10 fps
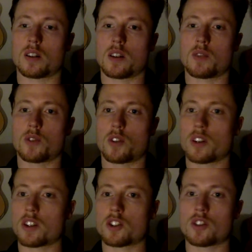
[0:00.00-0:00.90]
If you're not
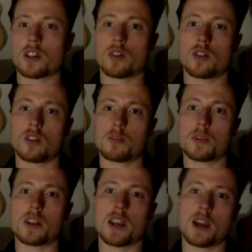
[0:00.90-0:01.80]
injured at all,
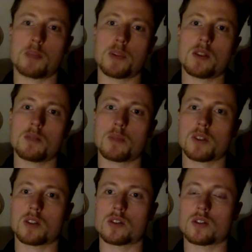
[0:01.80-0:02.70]
be happy
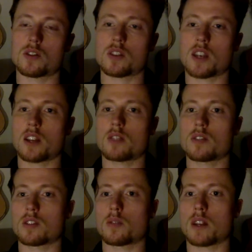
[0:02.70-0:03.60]
because your schedule
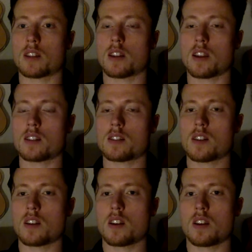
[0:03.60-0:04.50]
is quite dense,
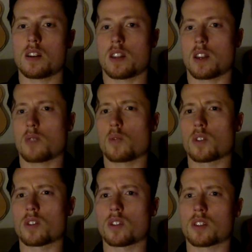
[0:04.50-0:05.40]
and I would
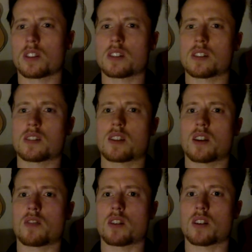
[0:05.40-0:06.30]
not
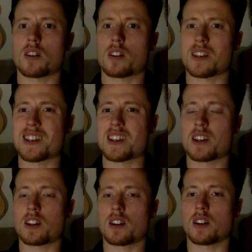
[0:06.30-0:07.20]
necessarily
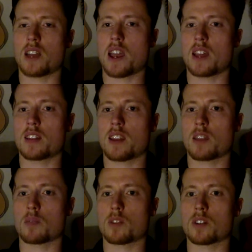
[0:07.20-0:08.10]
add
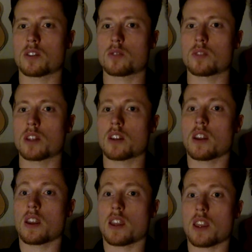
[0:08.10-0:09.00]
hangboarding to that.
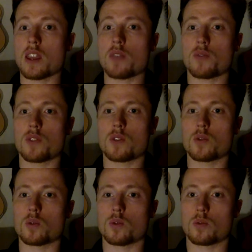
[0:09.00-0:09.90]
If
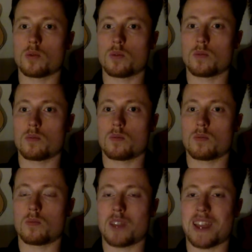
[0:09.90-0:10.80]
you
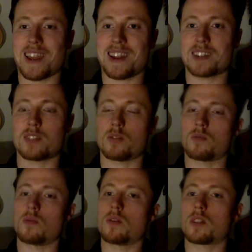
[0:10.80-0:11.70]
had to,
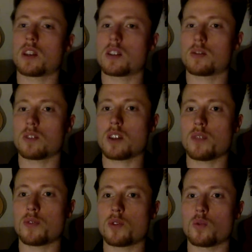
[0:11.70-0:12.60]
so
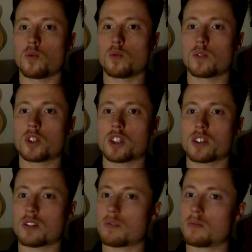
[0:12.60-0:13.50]
if you just